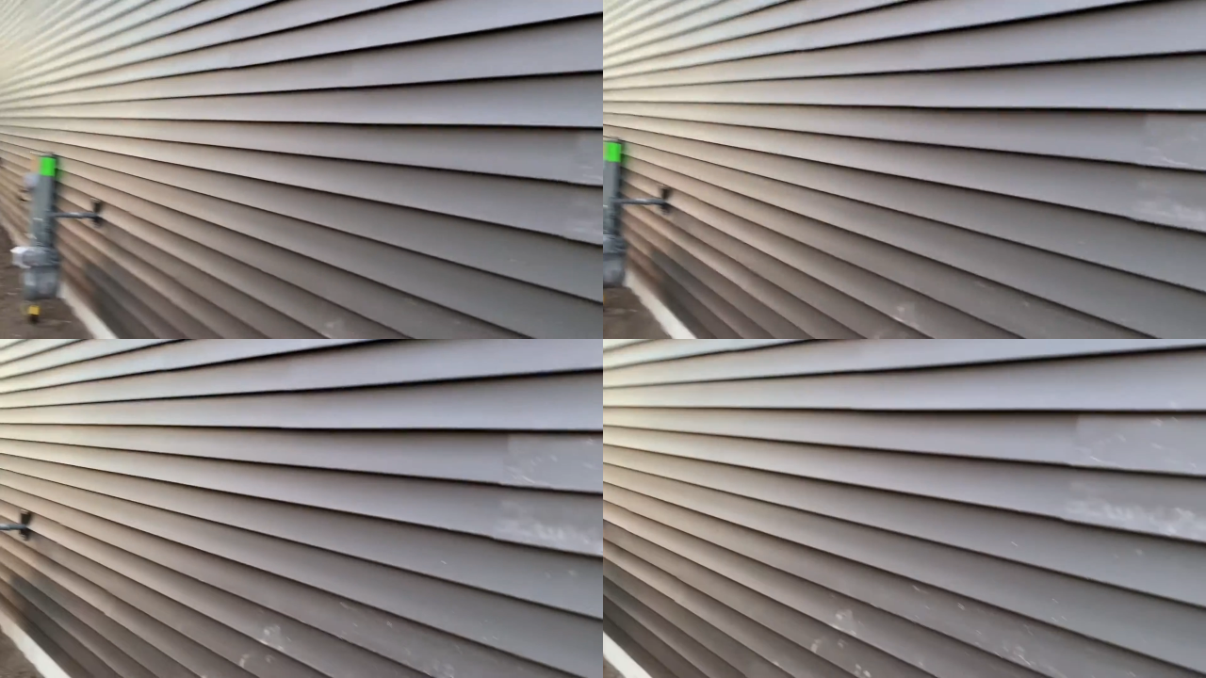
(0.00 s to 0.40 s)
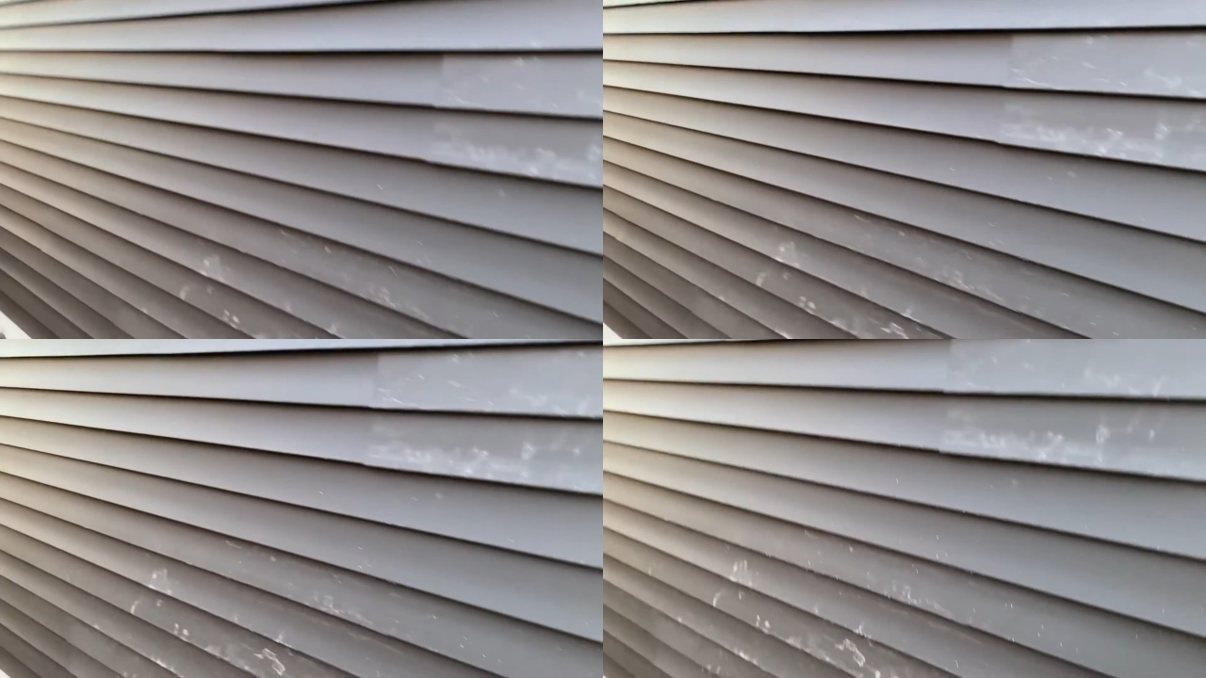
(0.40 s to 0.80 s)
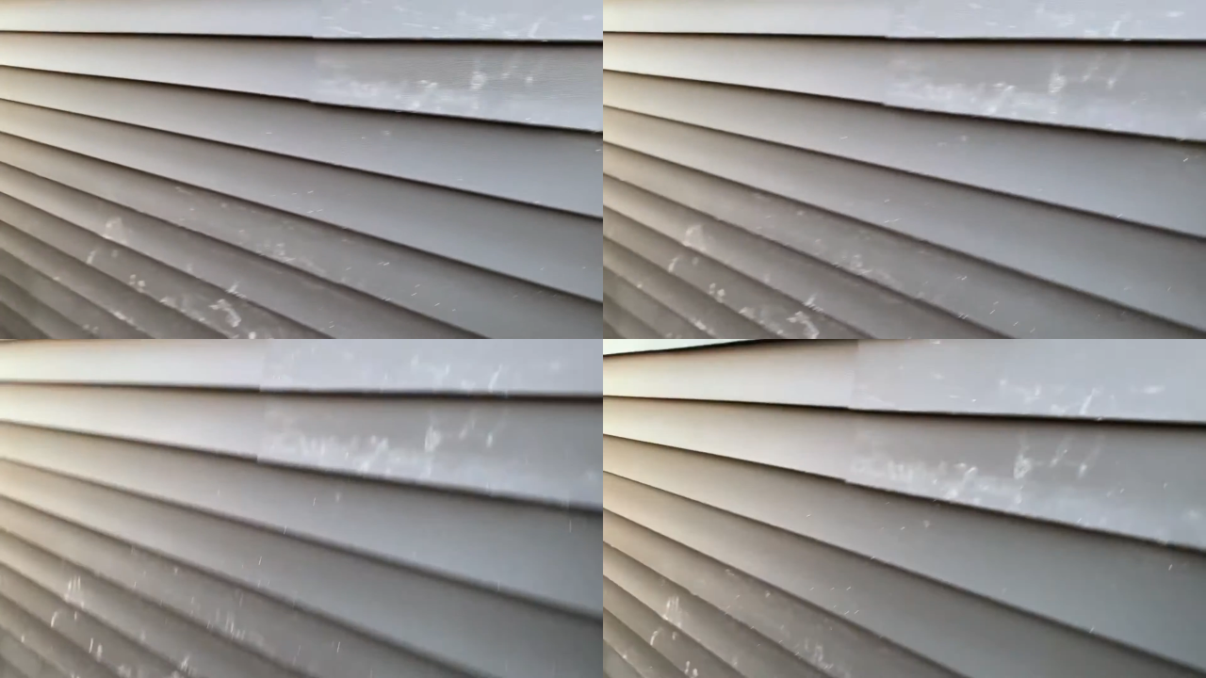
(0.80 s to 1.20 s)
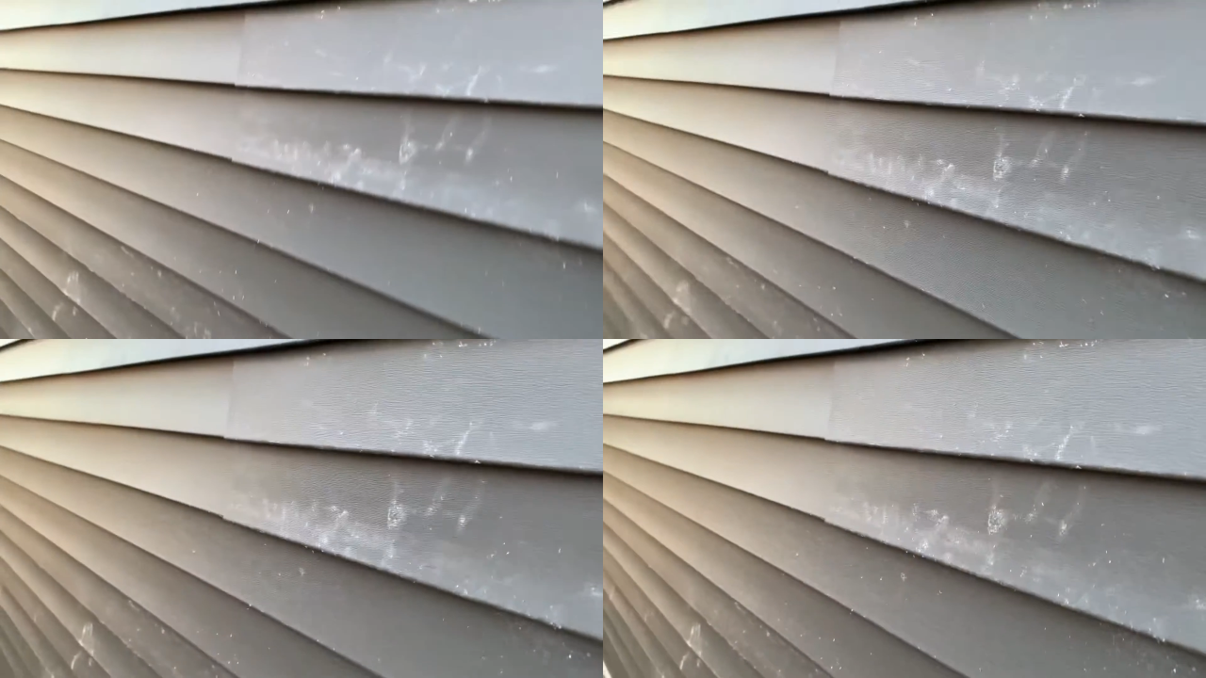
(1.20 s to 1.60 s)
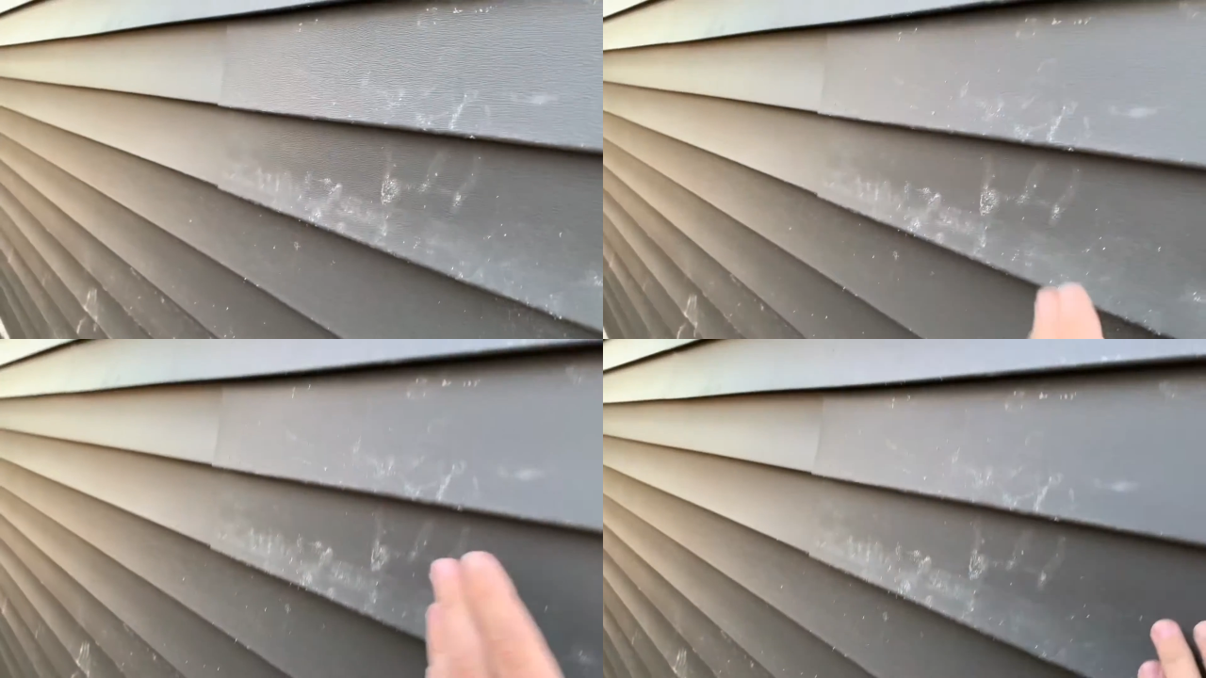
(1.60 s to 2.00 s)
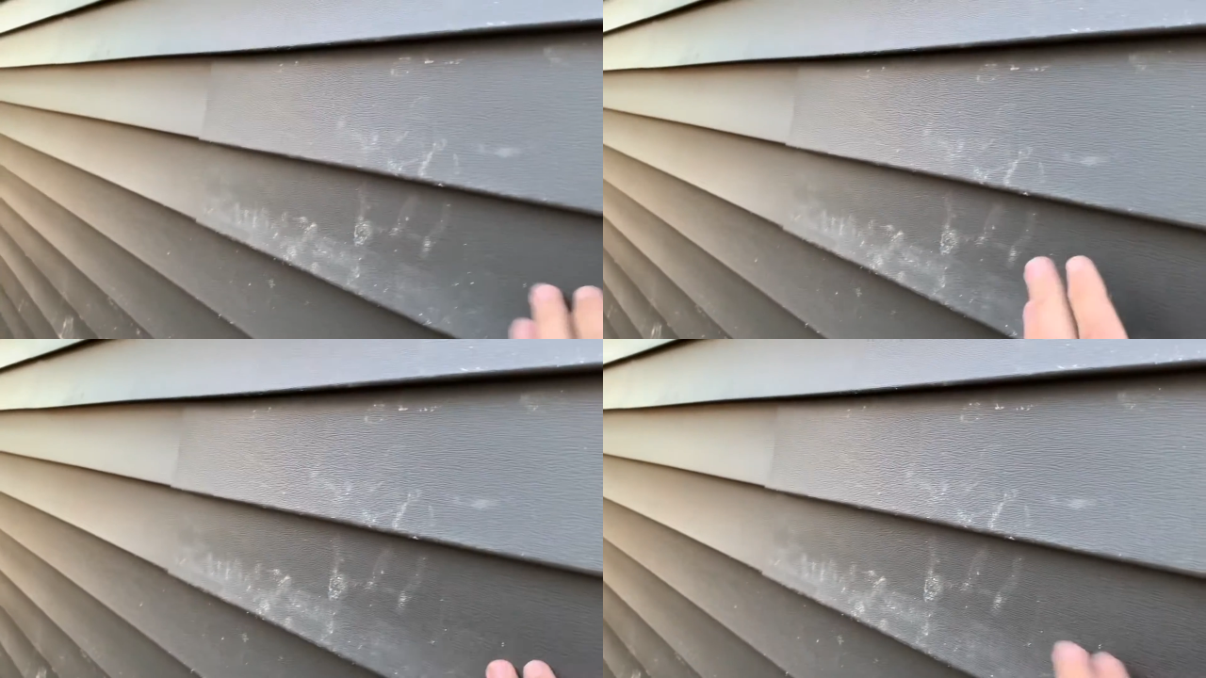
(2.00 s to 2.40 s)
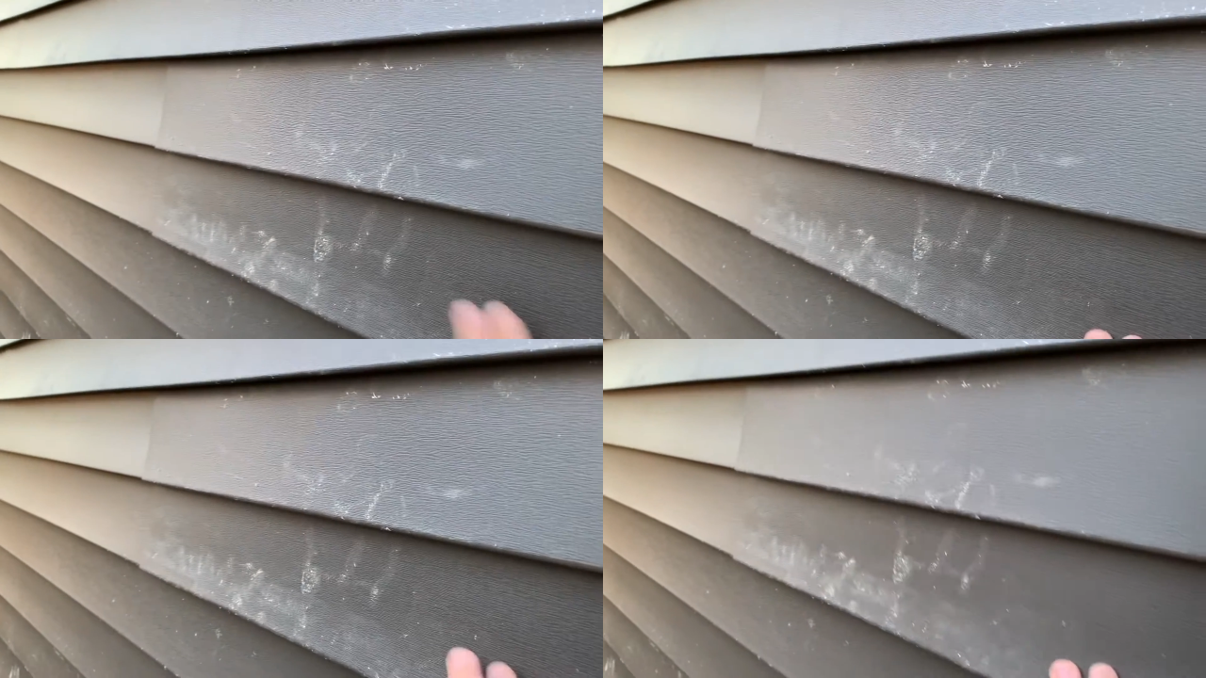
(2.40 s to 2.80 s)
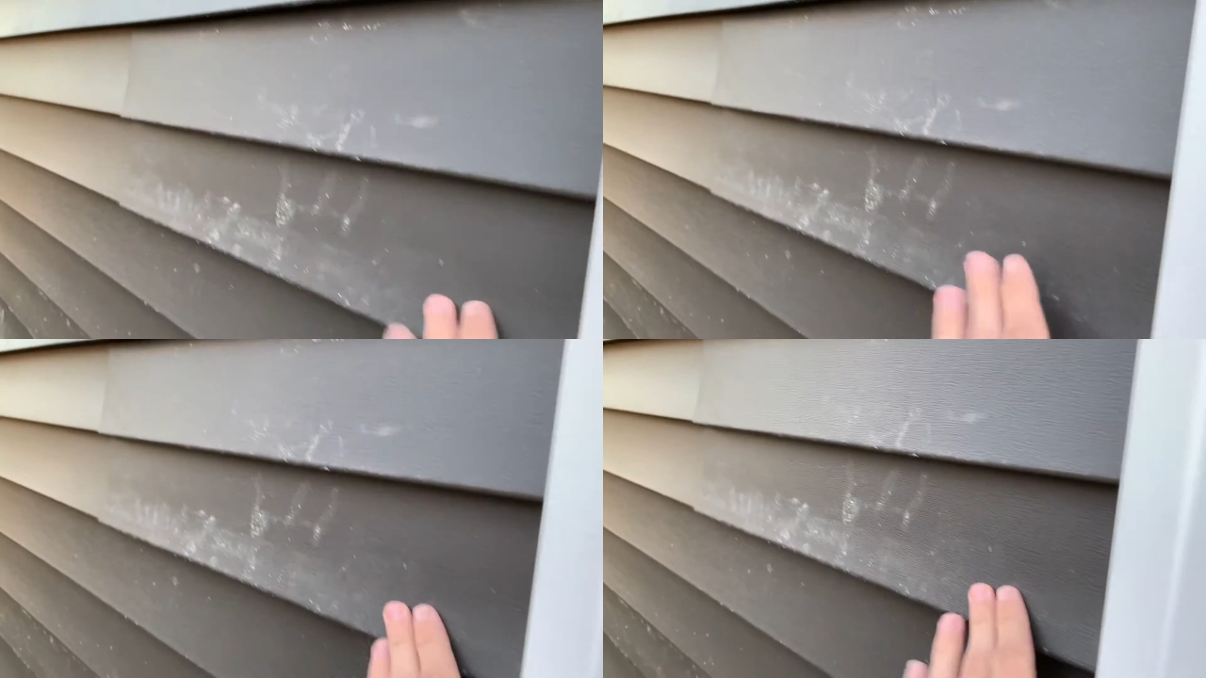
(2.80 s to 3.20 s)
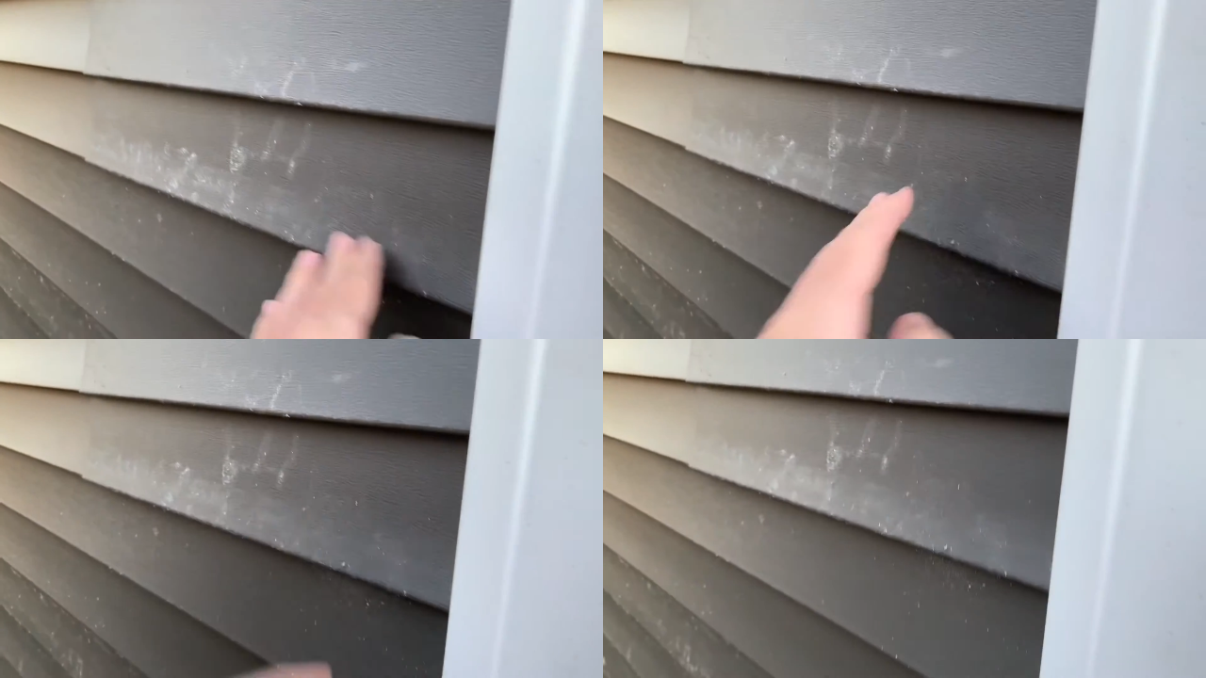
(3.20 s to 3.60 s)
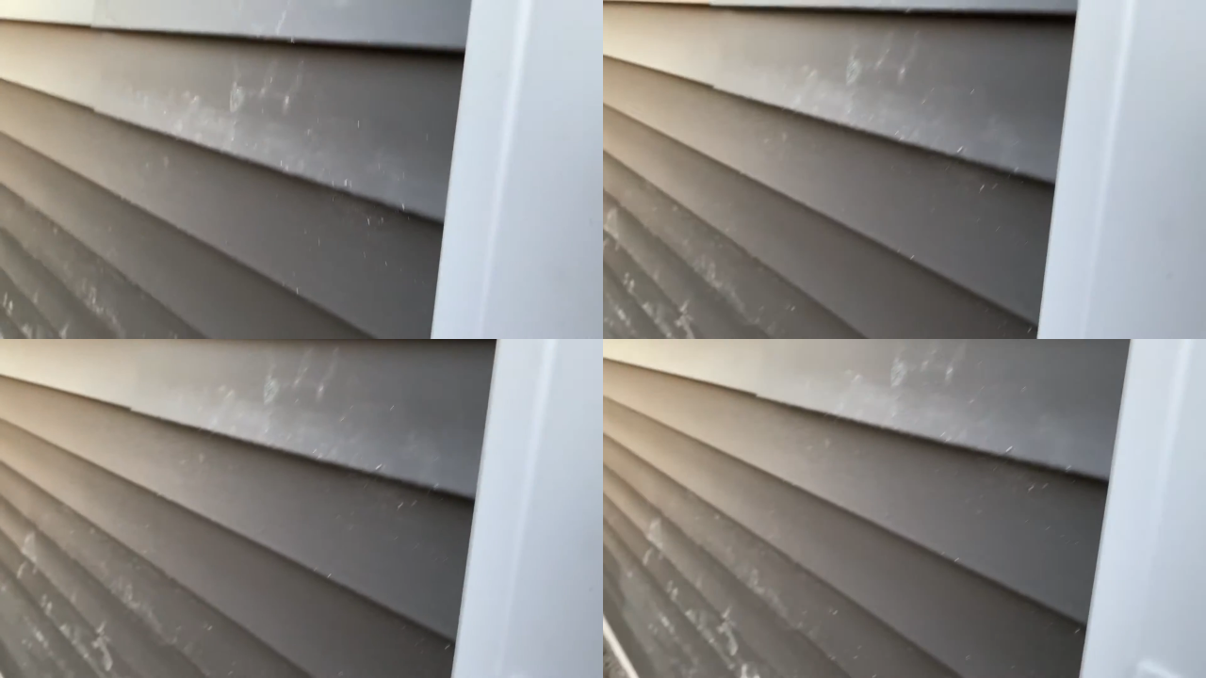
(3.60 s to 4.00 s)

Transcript: No face is visible, so there are no lips to read.